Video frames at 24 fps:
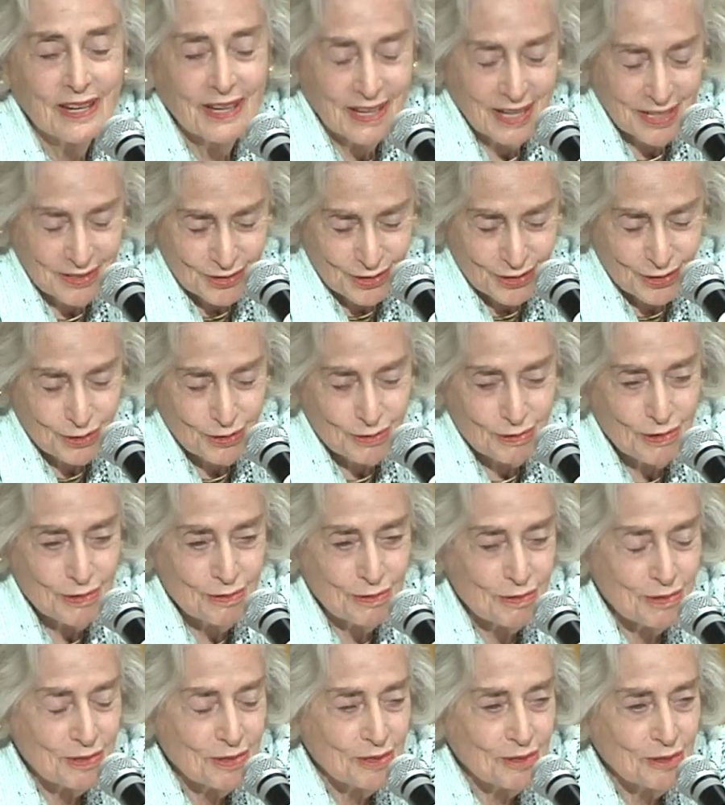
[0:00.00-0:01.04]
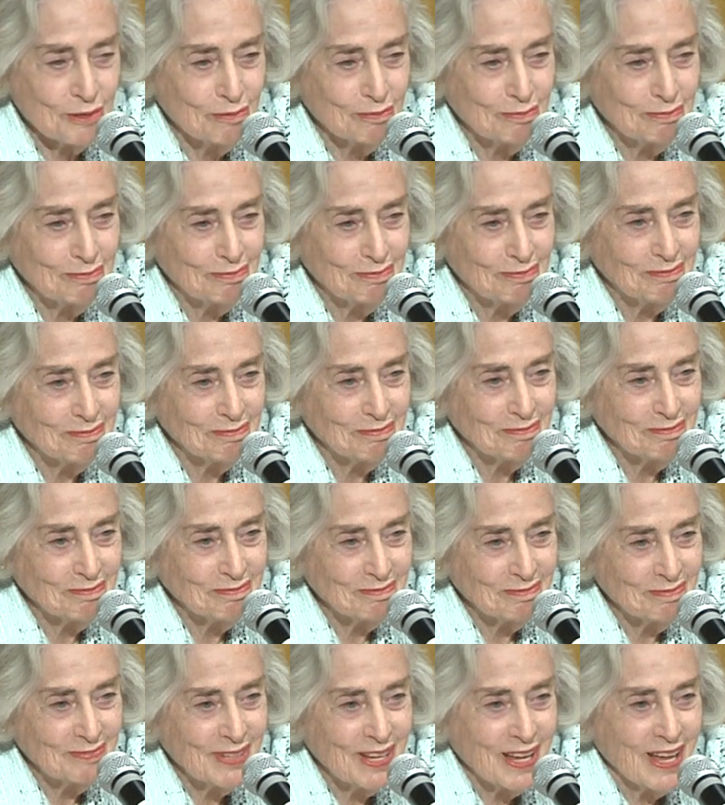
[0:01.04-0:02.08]
That's the truth.
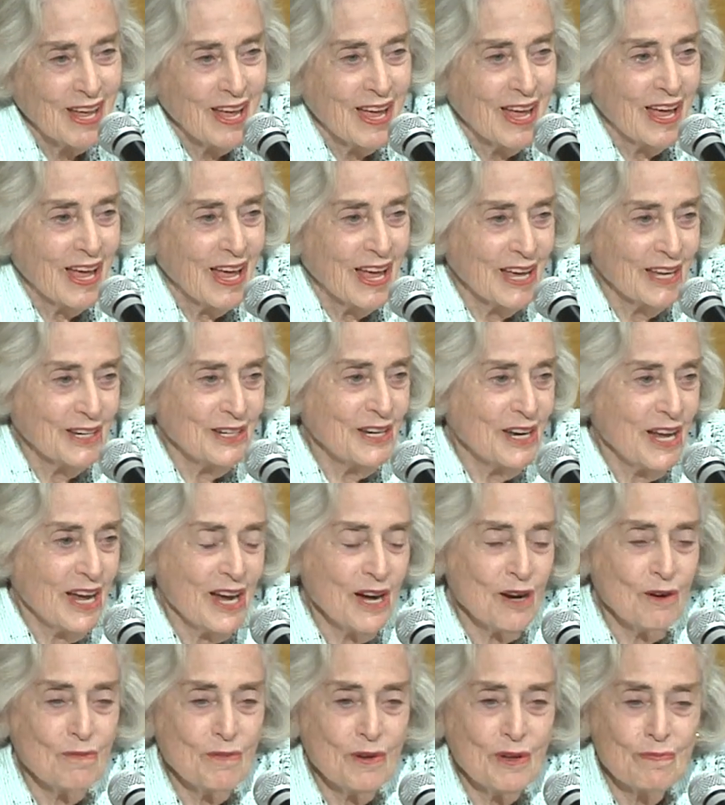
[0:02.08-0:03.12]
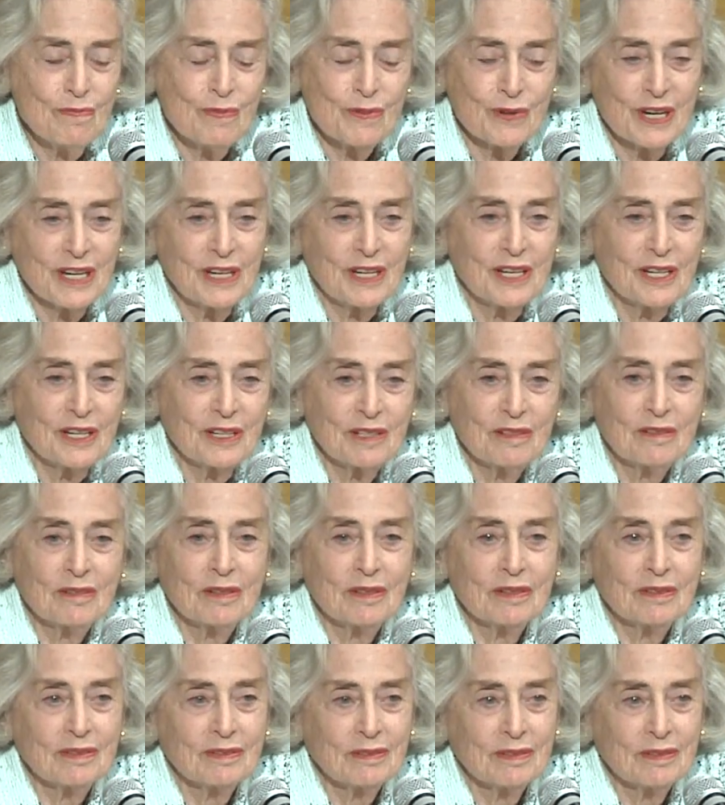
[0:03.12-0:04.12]
And now we bring in